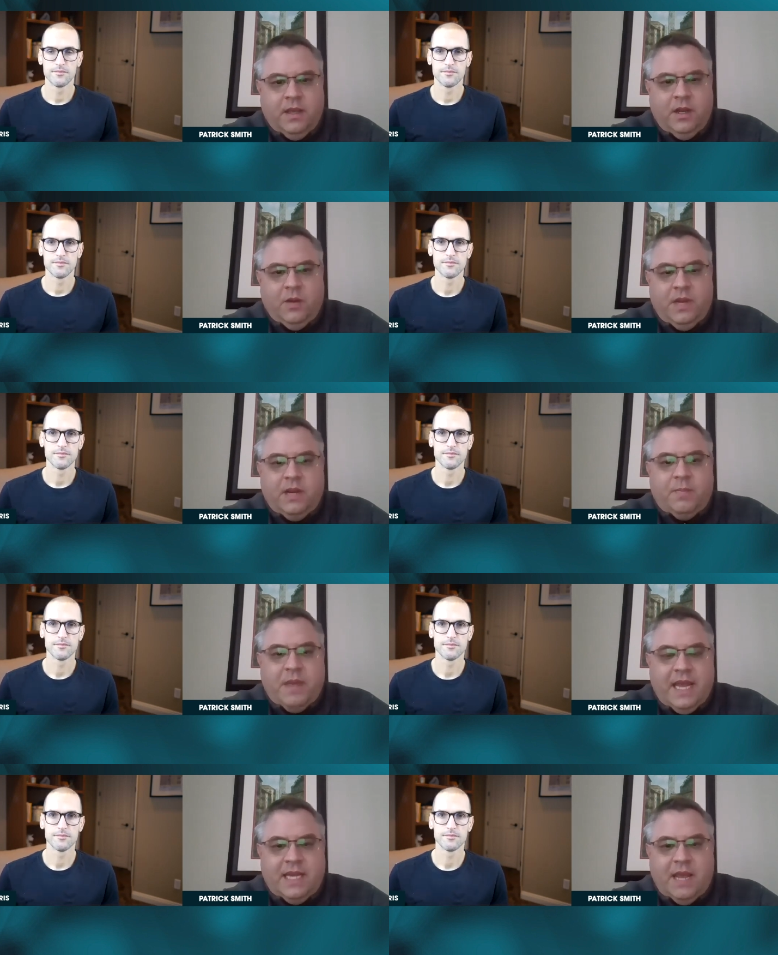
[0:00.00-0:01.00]
Speaker 1: You know, but in a
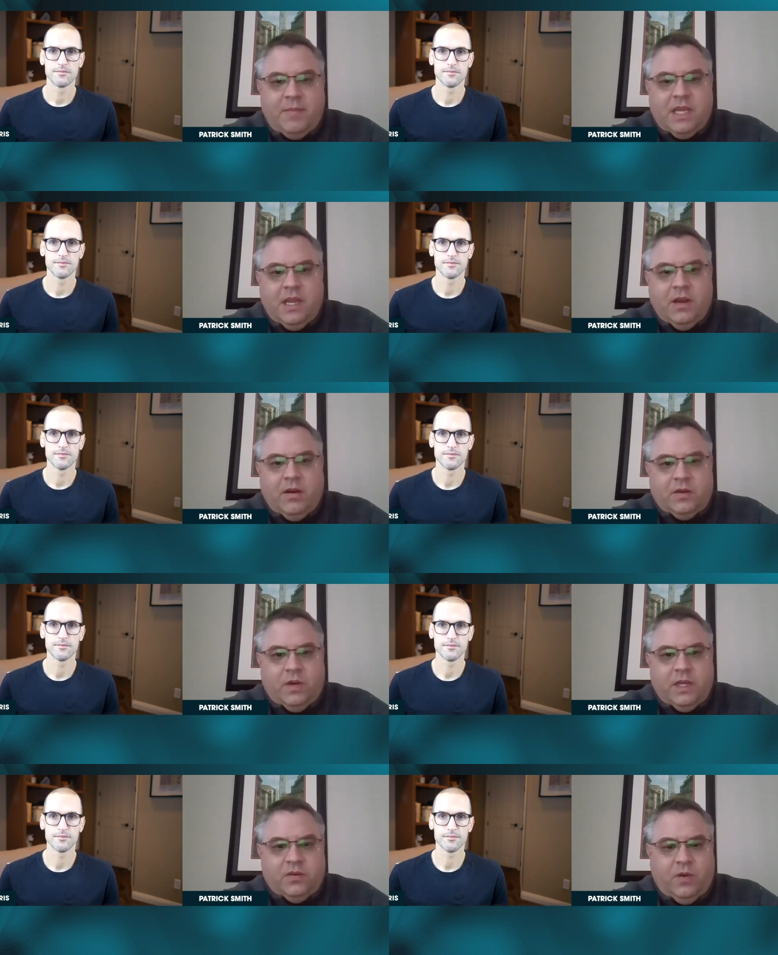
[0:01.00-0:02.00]
pandemic year in
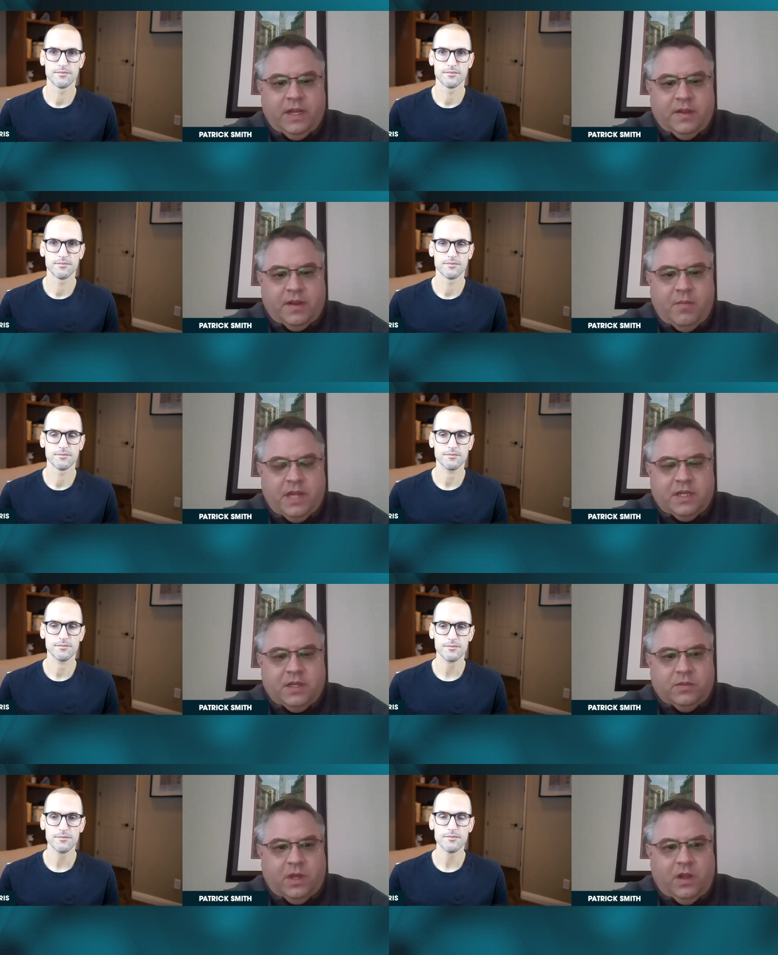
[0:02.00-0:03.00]
2020, as I
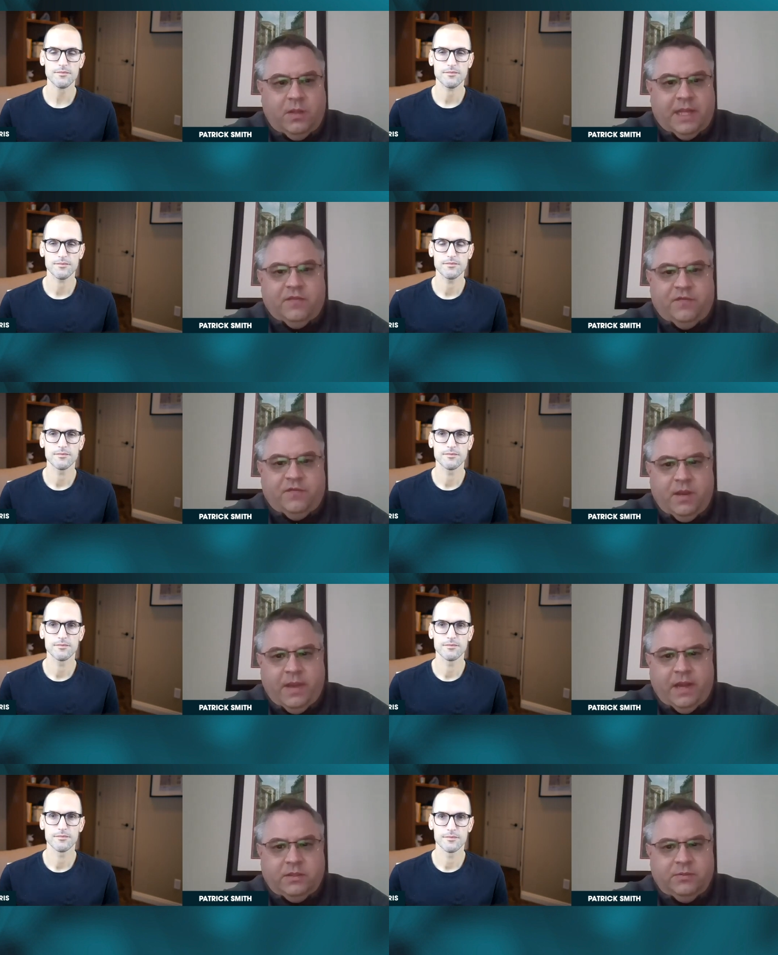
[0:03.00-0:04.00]
mentioned, it was all about the
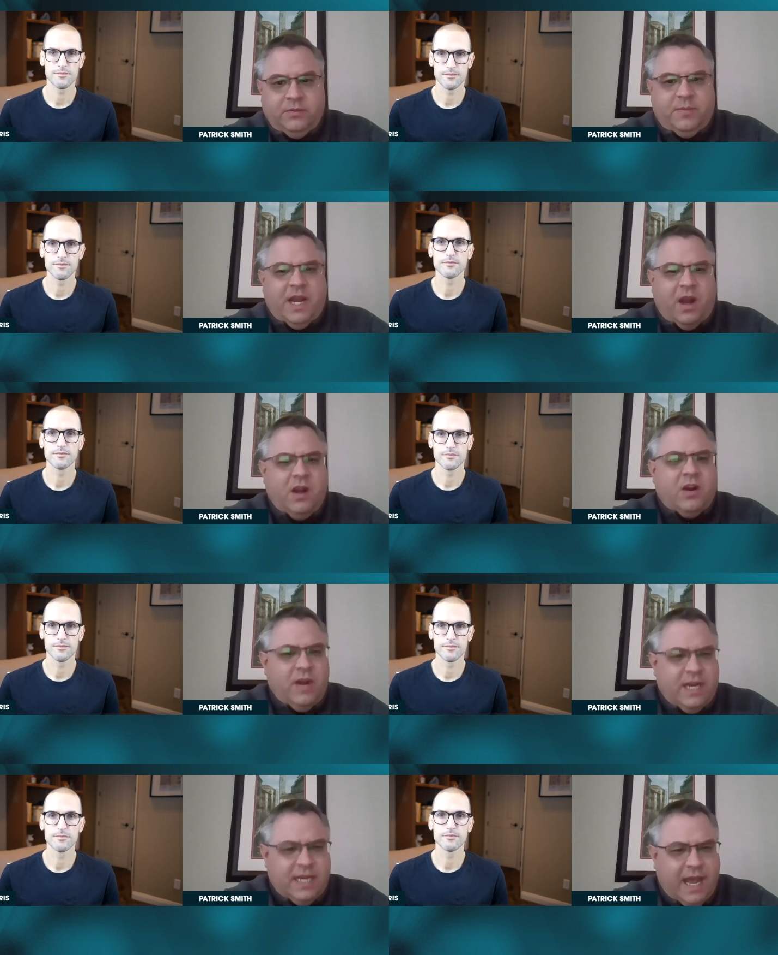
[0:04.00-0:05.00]
fundamentals. It was about
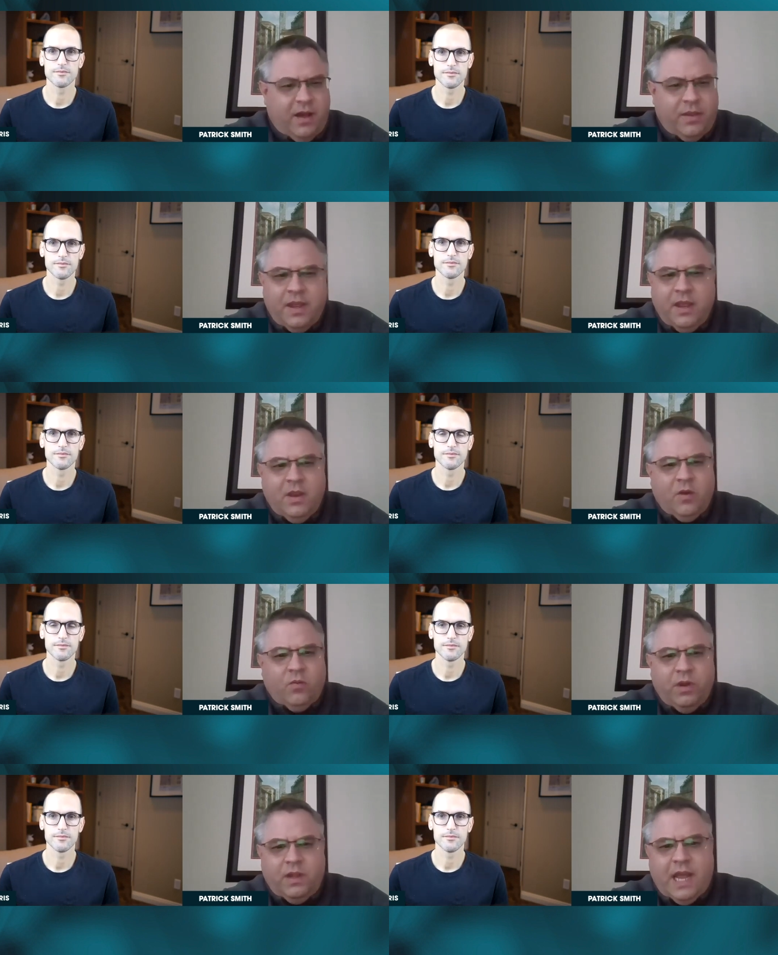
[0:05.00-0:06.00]
hunkering down,
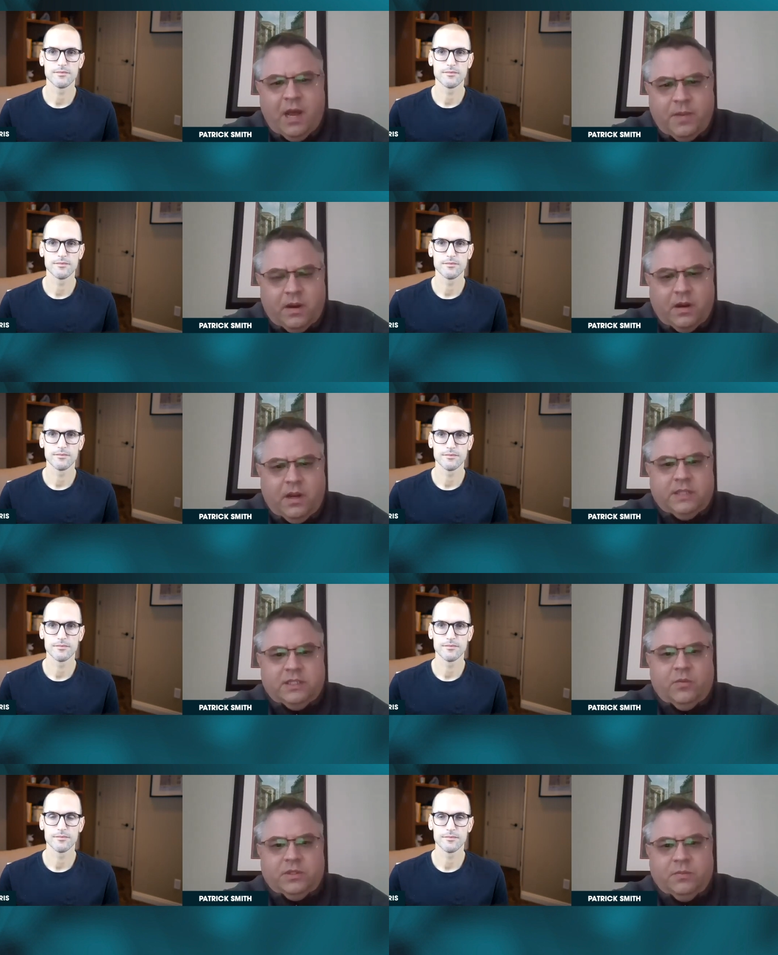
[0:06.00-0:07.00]
really helping our
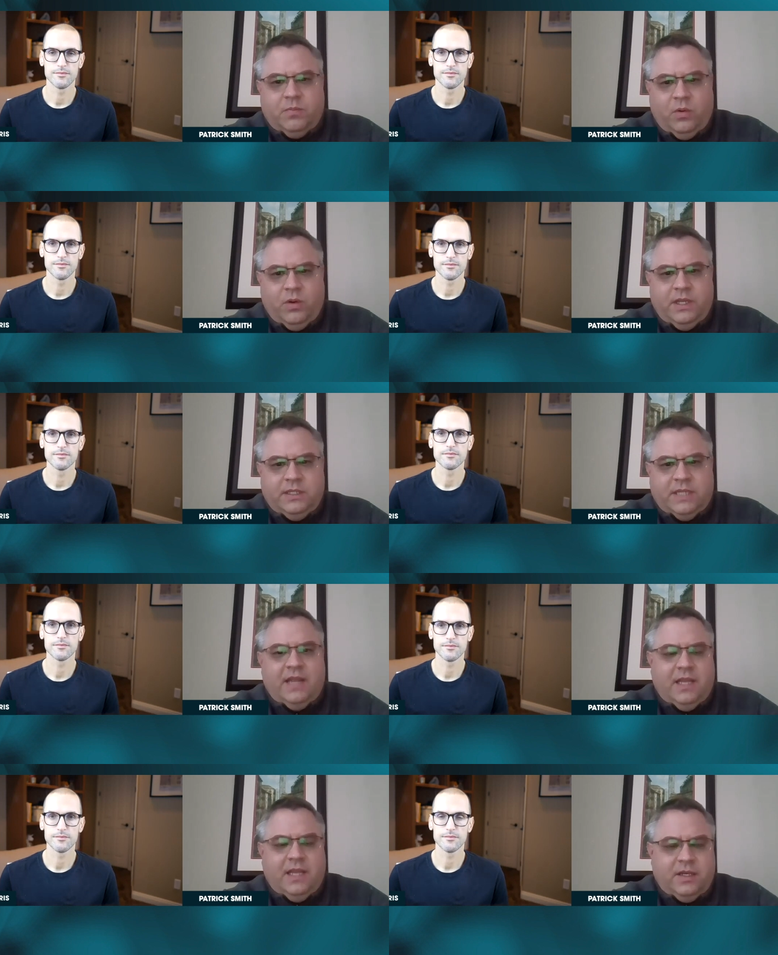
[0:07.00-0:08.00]
customers, employees,
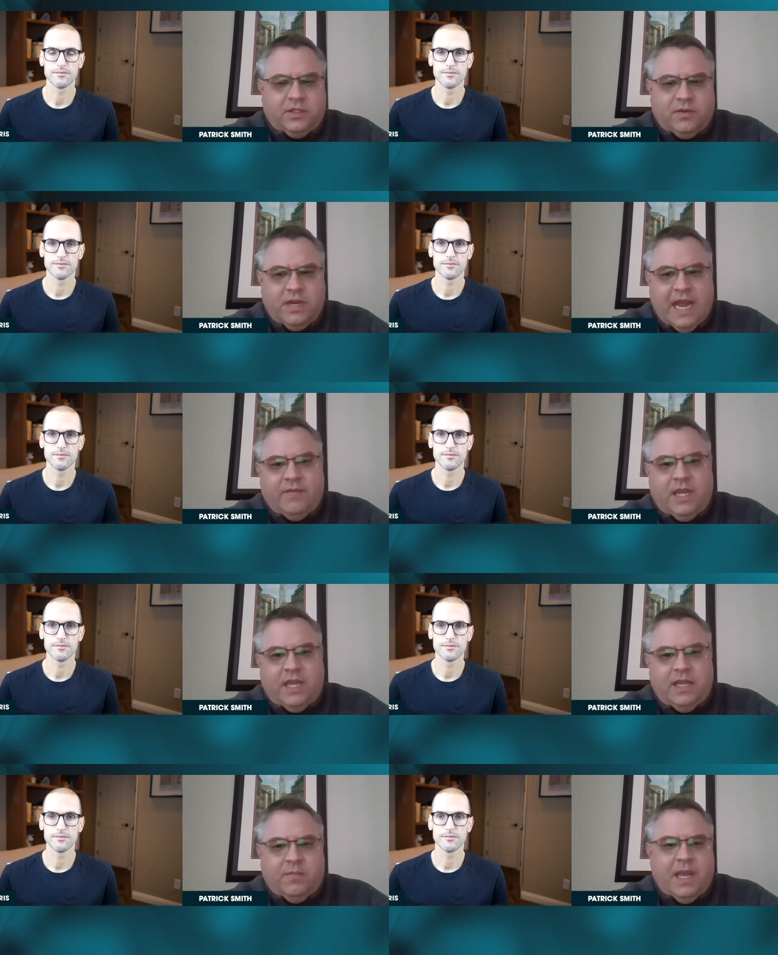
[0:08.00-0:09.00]
and the industry
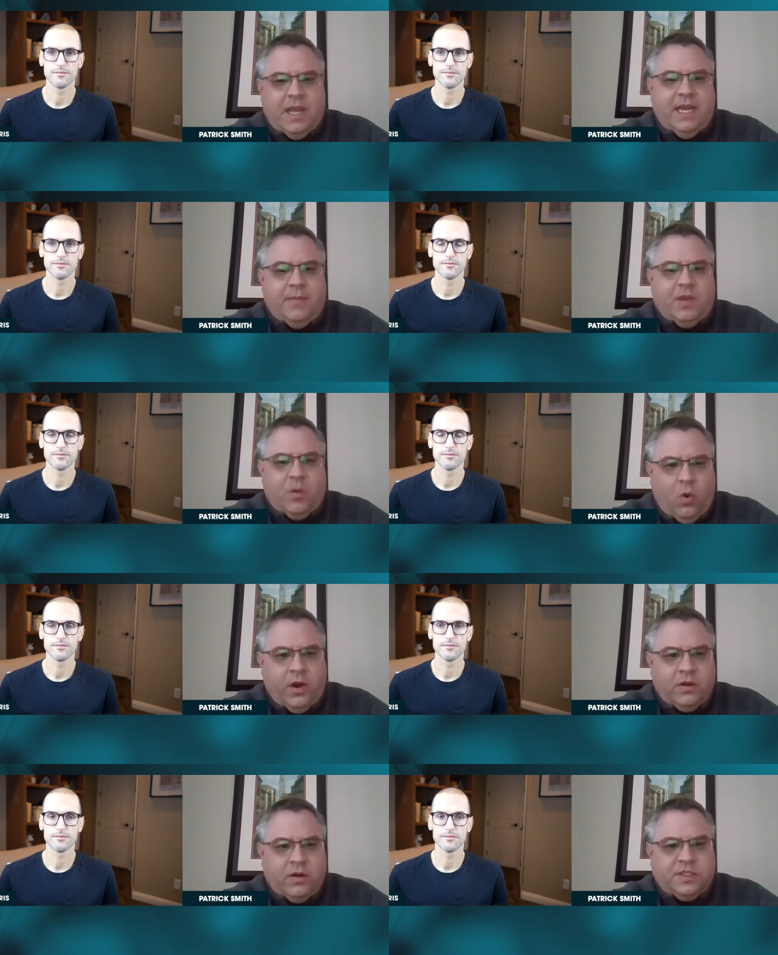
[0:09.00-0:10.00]
navigate the pandemic
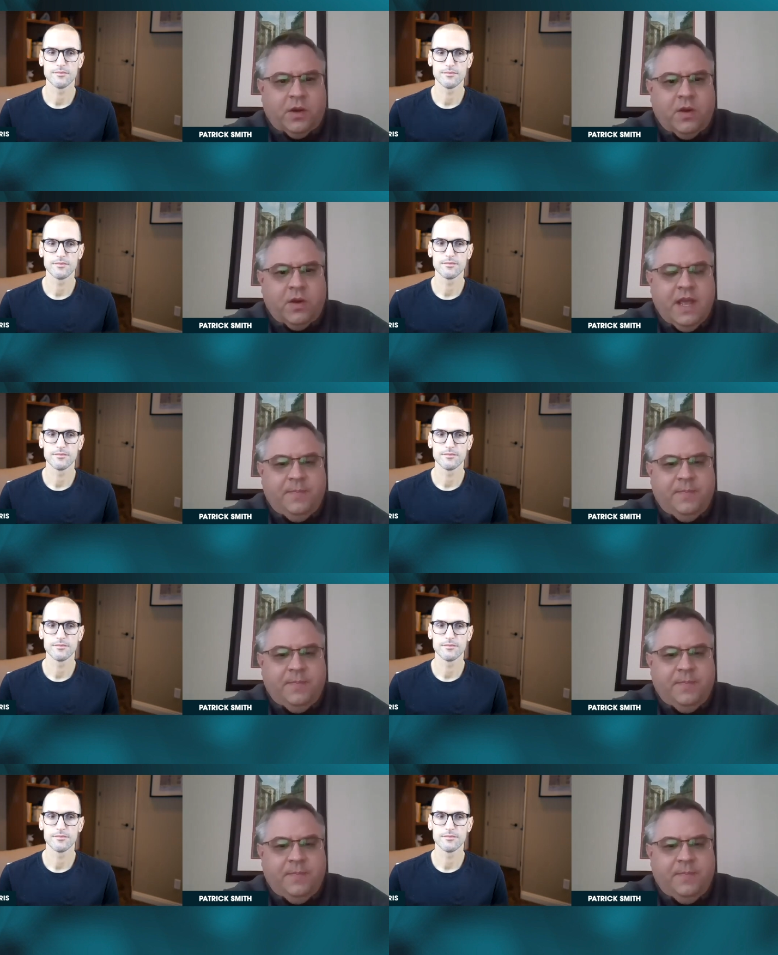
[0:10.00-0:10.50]
waters. So